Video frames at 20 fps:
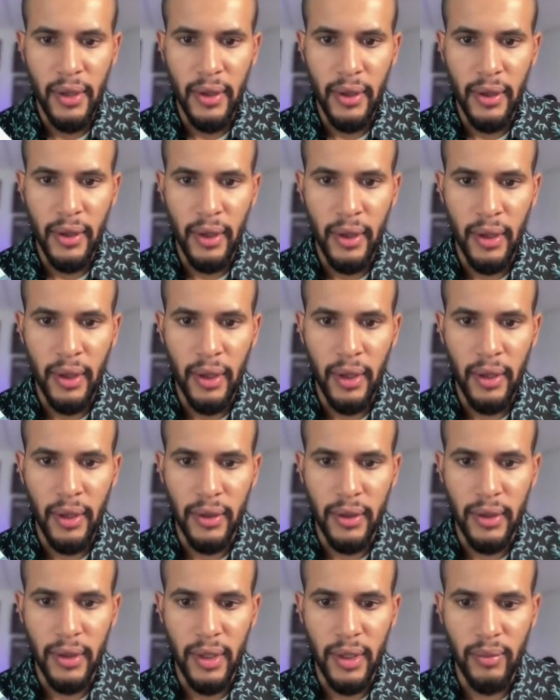
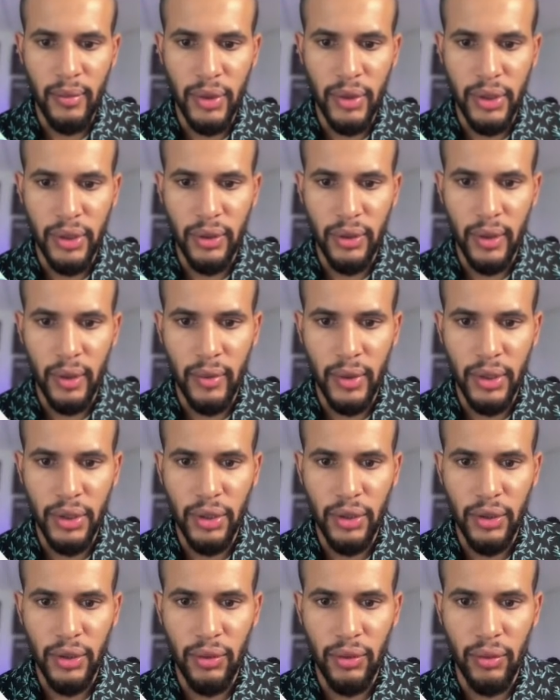And I want to
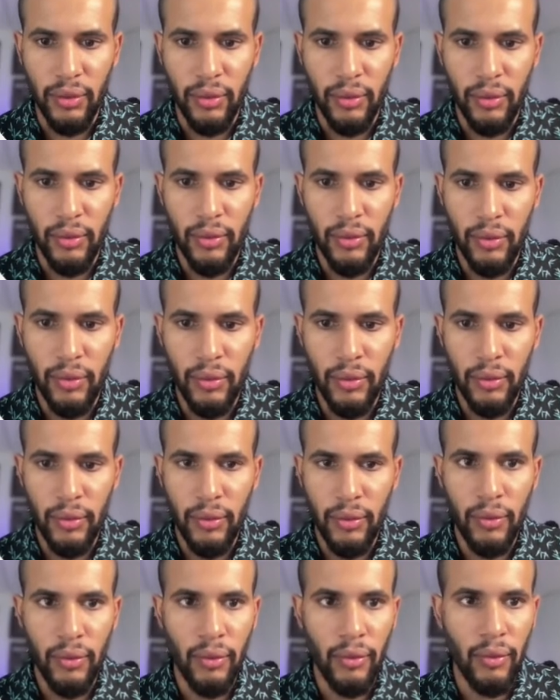show you
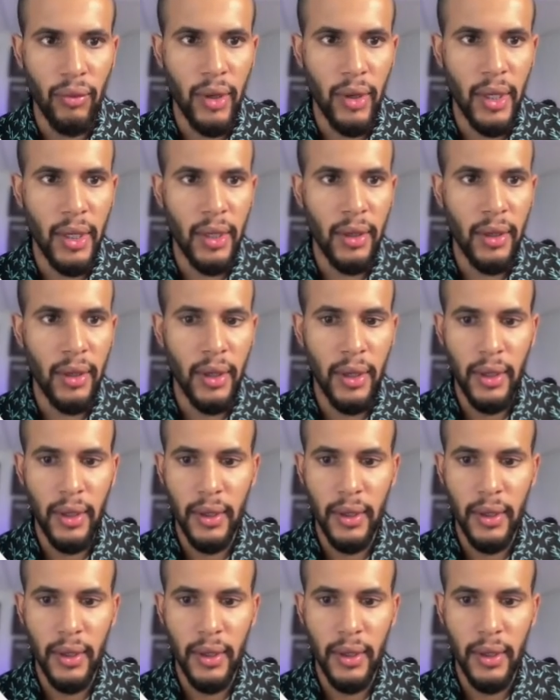one